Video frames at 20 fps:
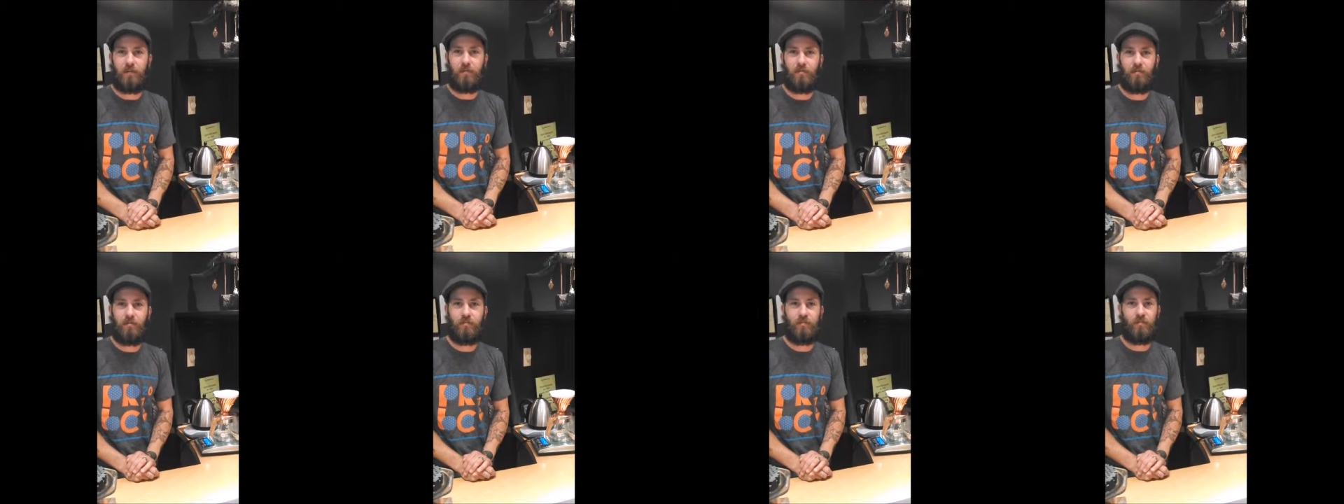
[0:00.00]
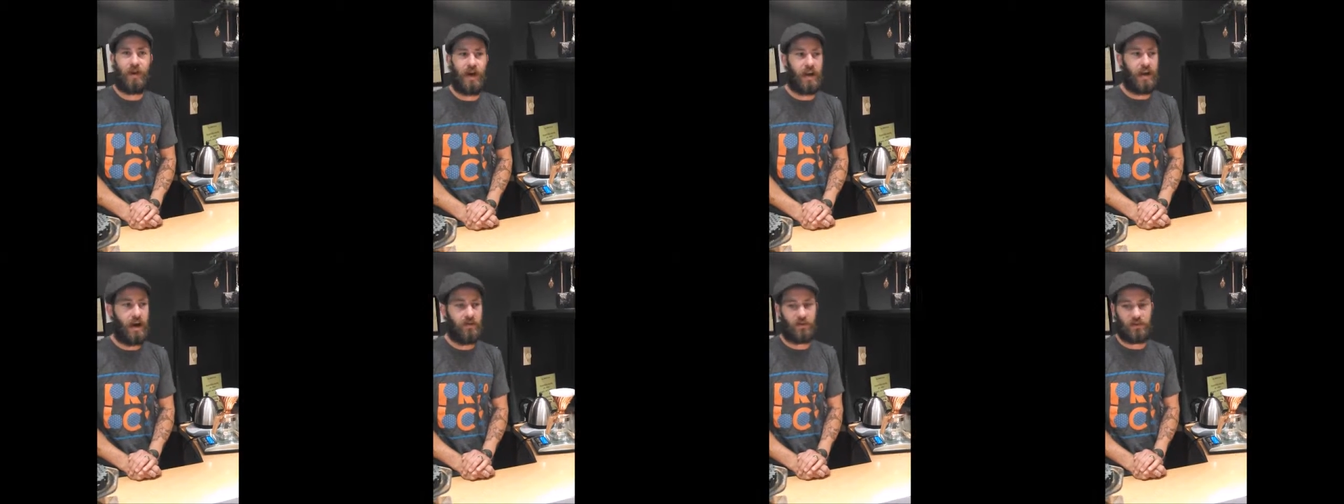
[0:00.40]
Right.
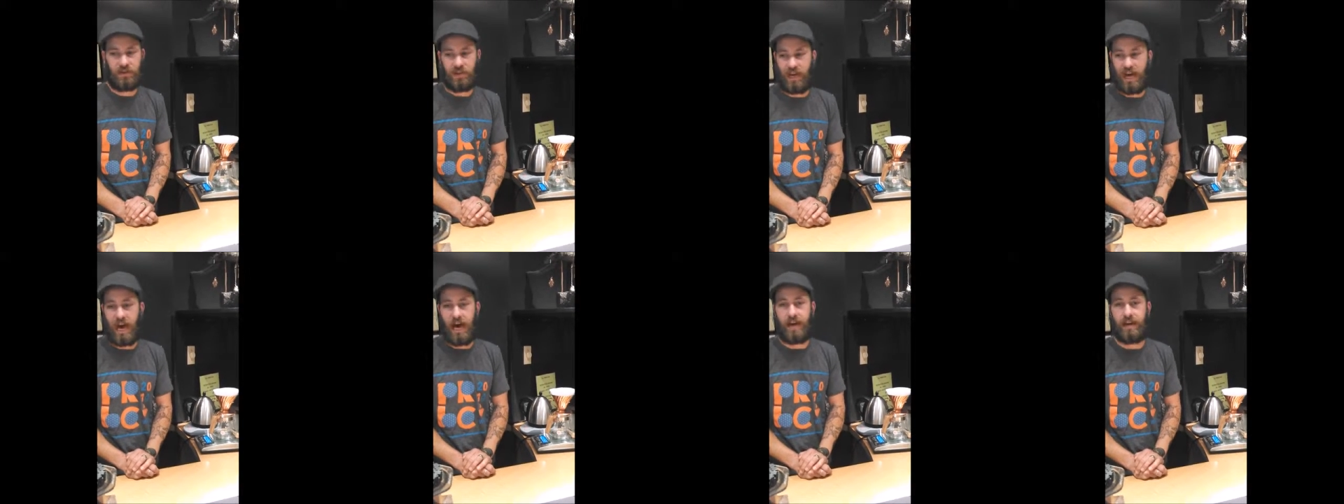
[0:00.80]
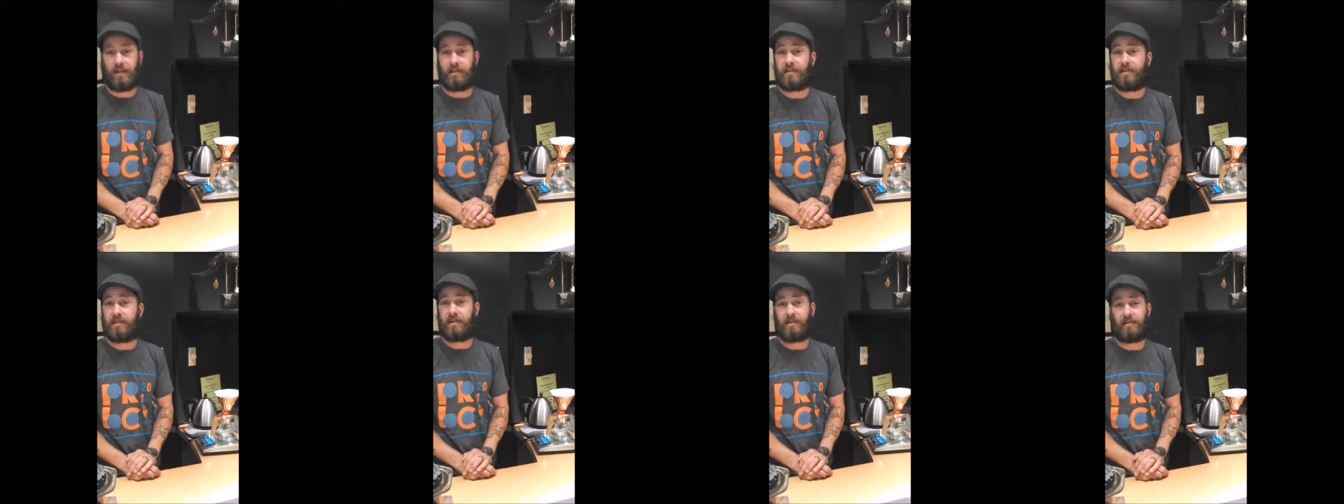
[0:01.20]
But other than that,
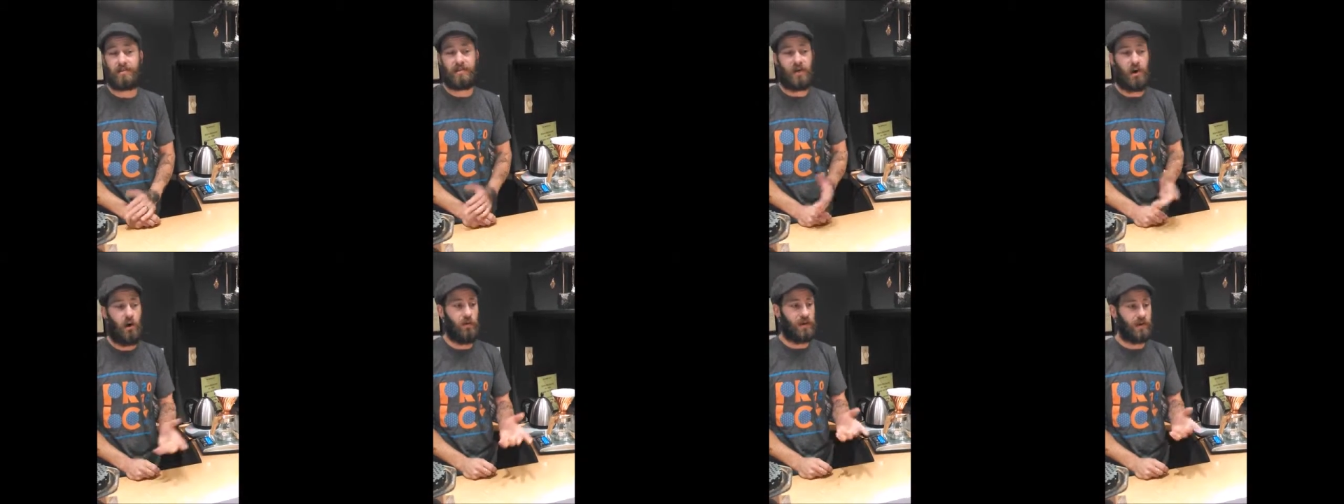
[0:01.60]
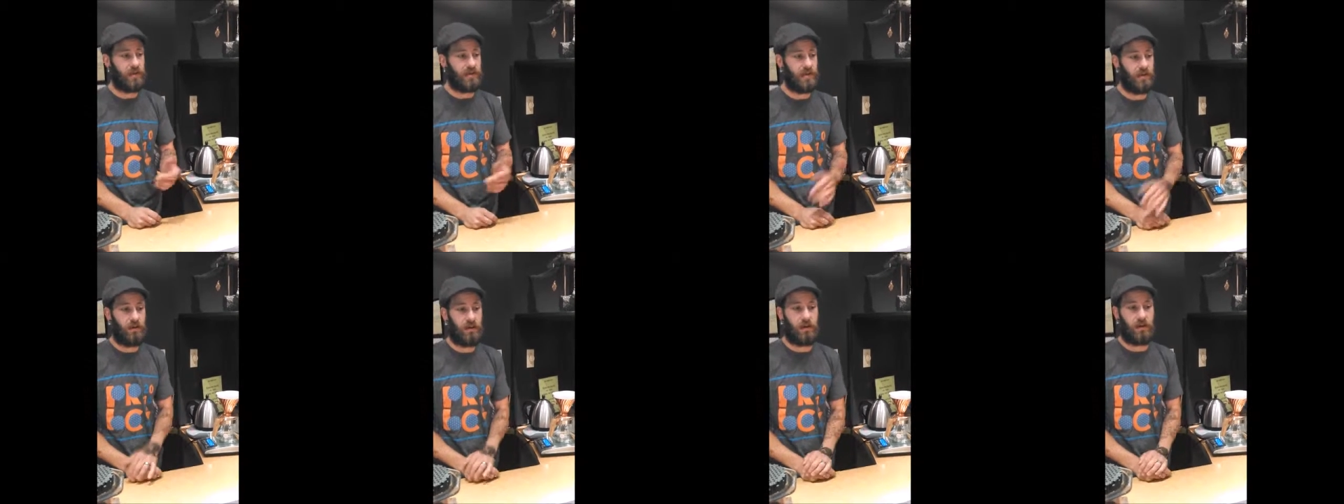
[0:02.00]
it's, it's always
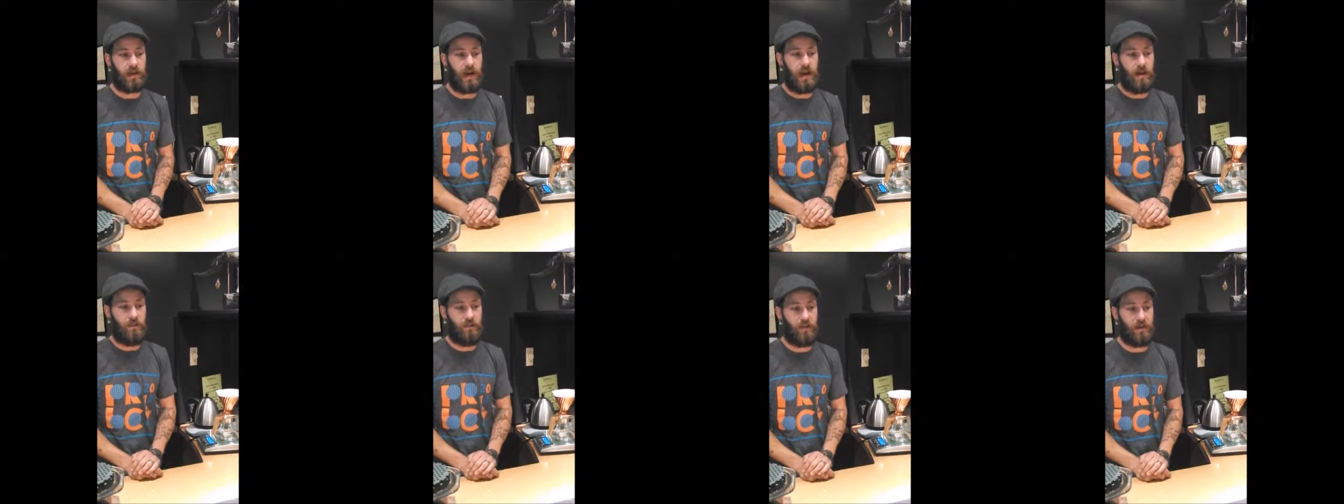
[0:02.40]
single cup.